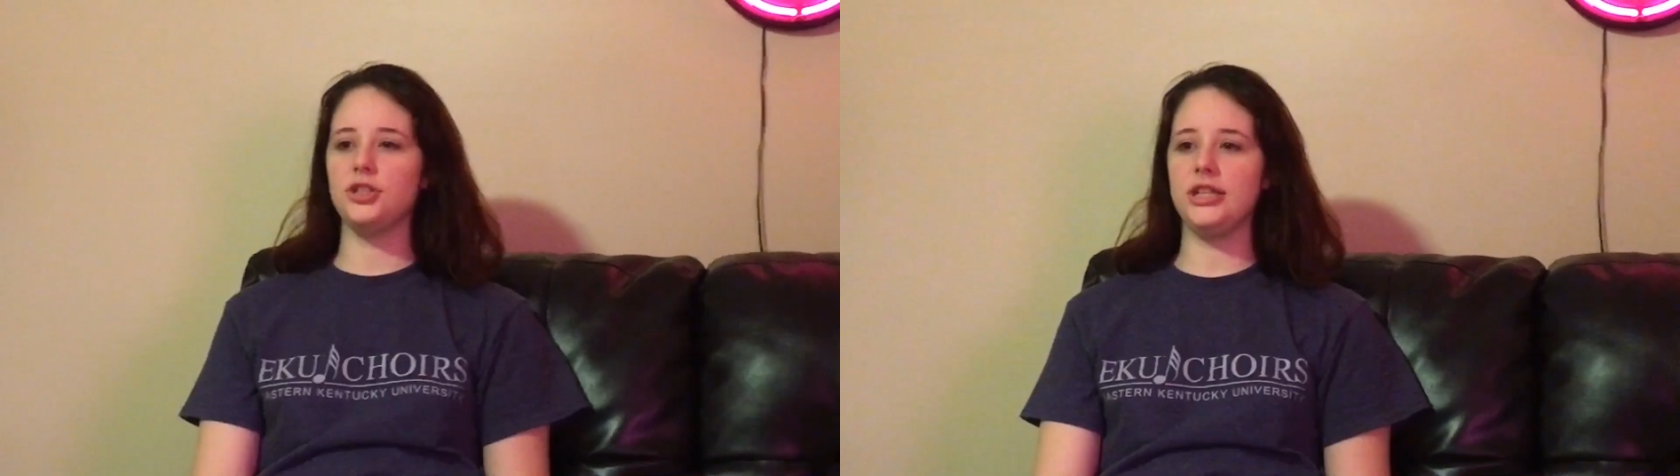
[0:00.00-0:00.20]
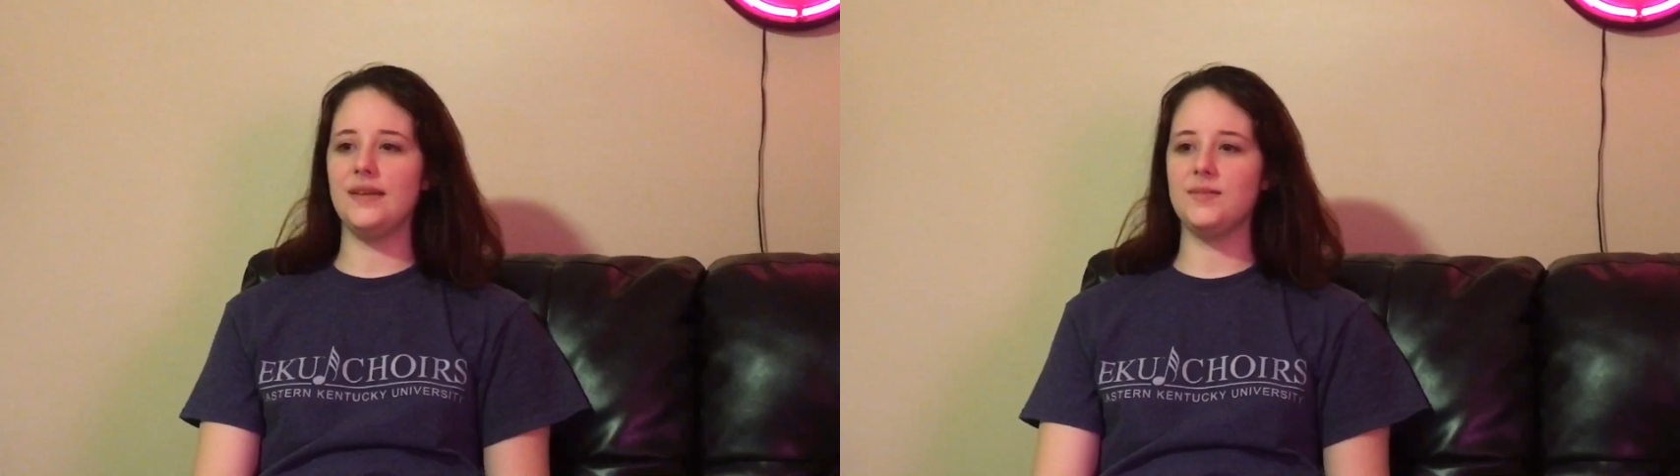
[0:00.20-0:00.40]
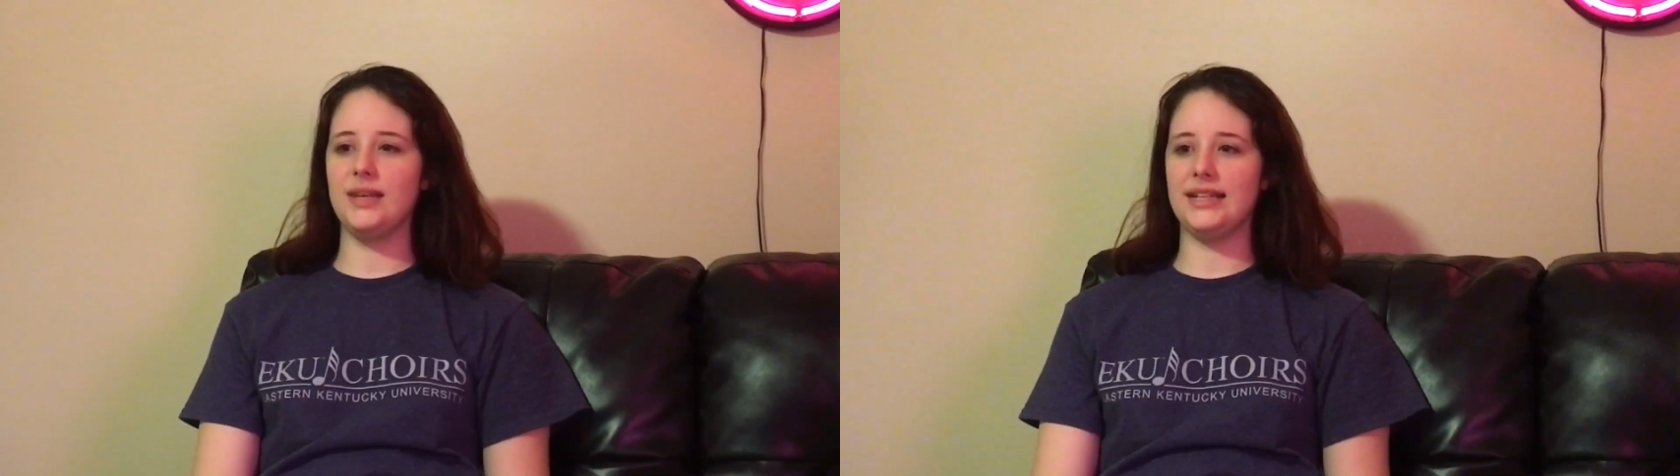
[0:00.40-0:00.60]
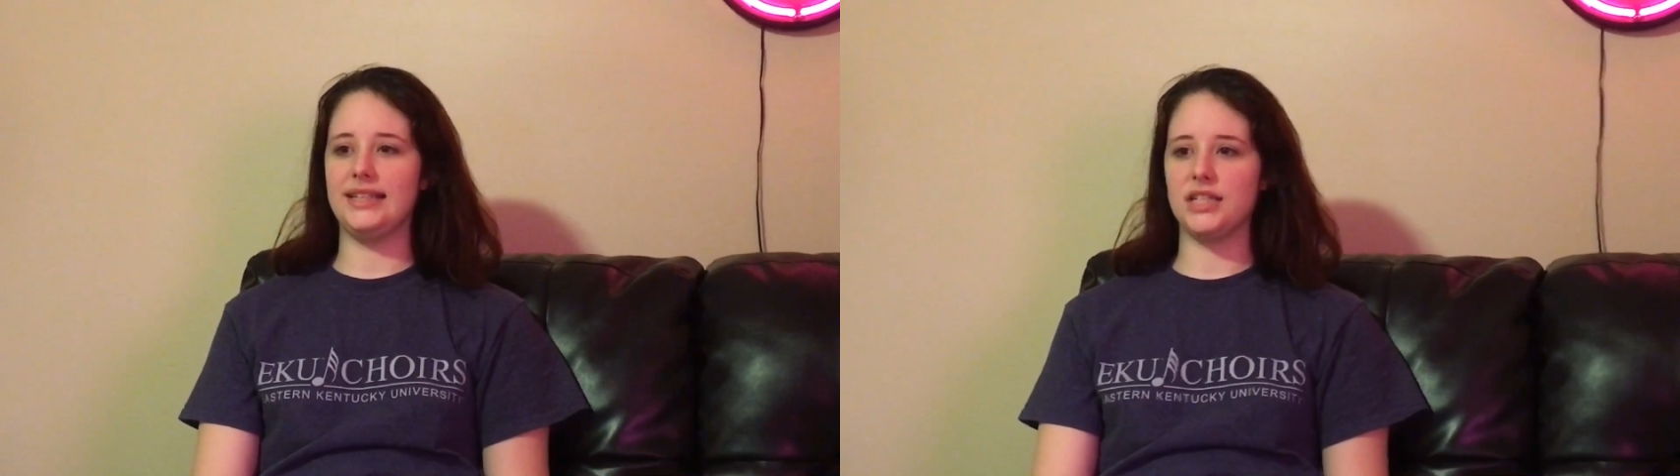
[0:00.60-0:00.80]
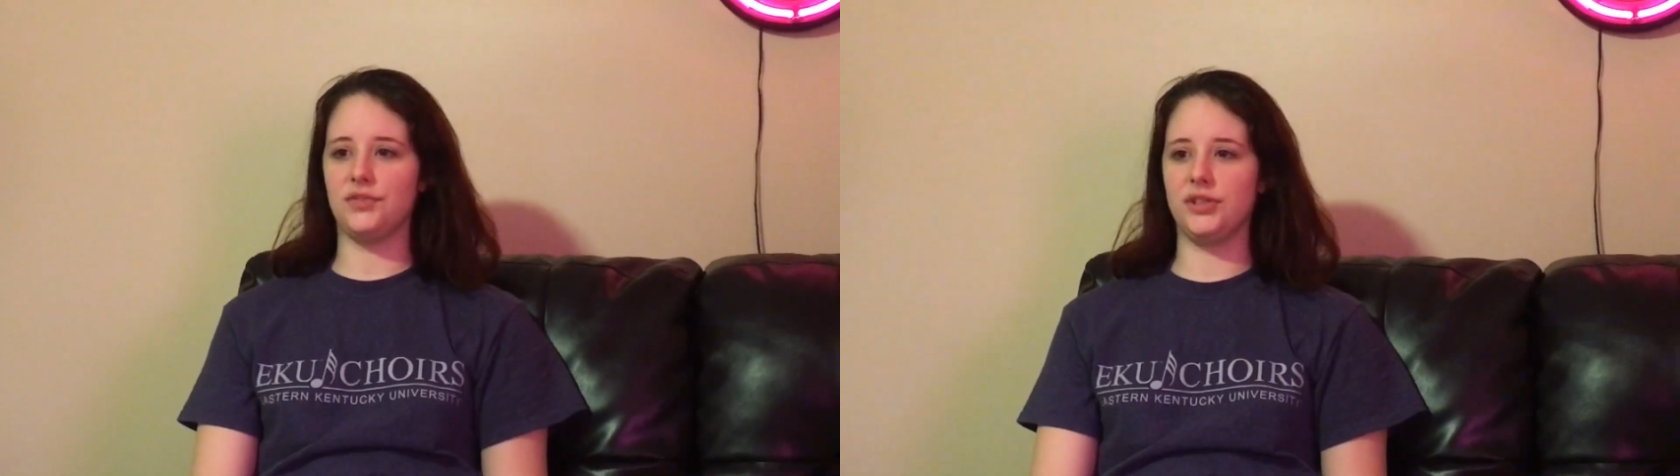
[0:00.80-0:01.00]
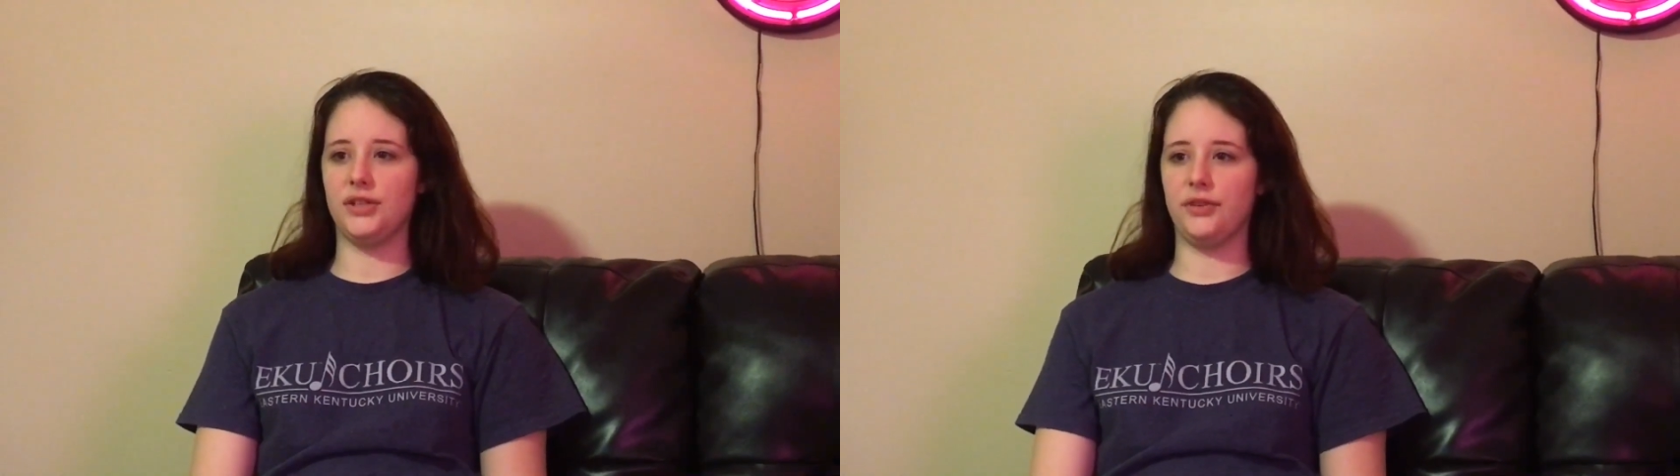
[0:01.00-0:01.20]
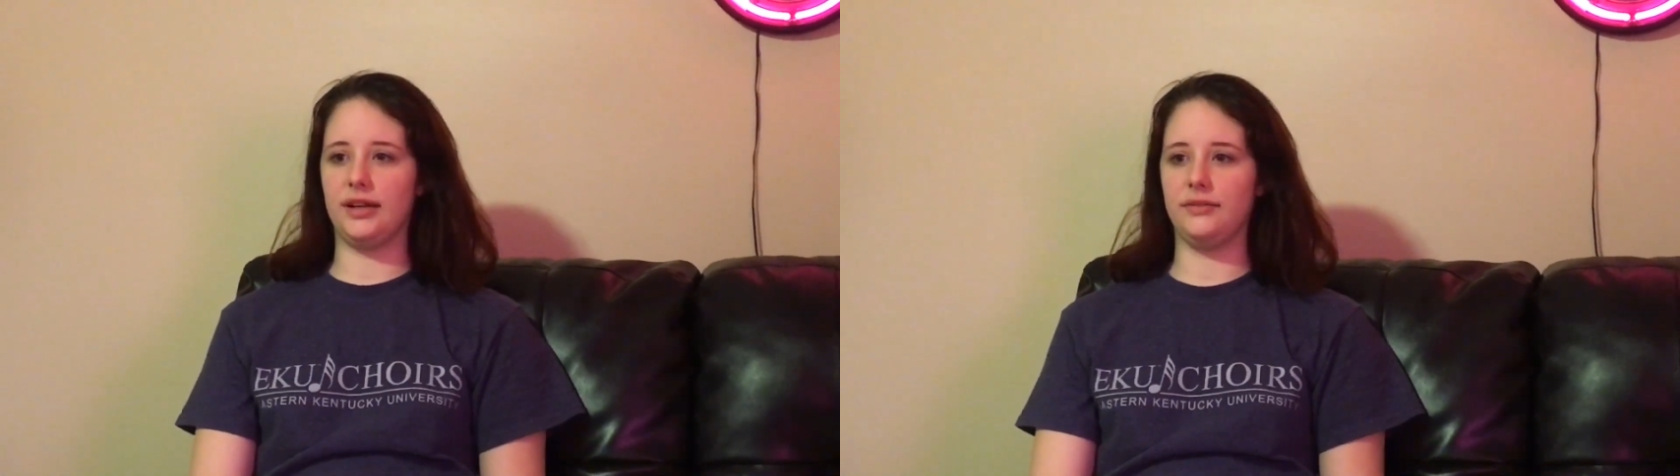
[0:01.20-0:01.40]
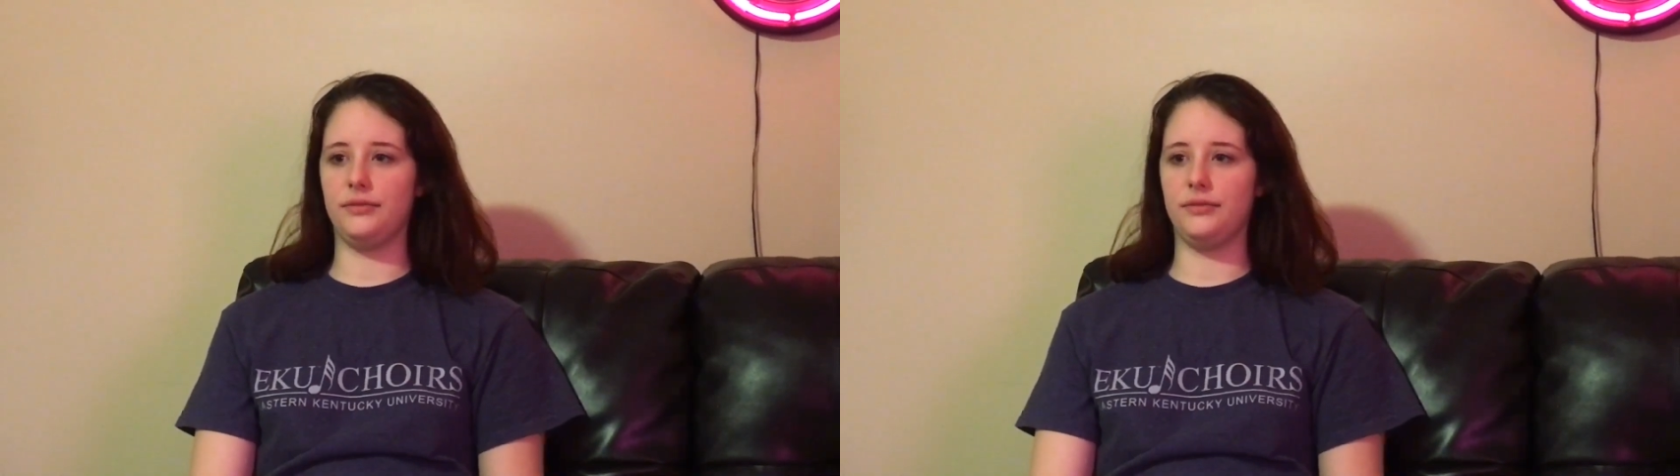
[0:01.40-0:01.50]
She gives me ideas for different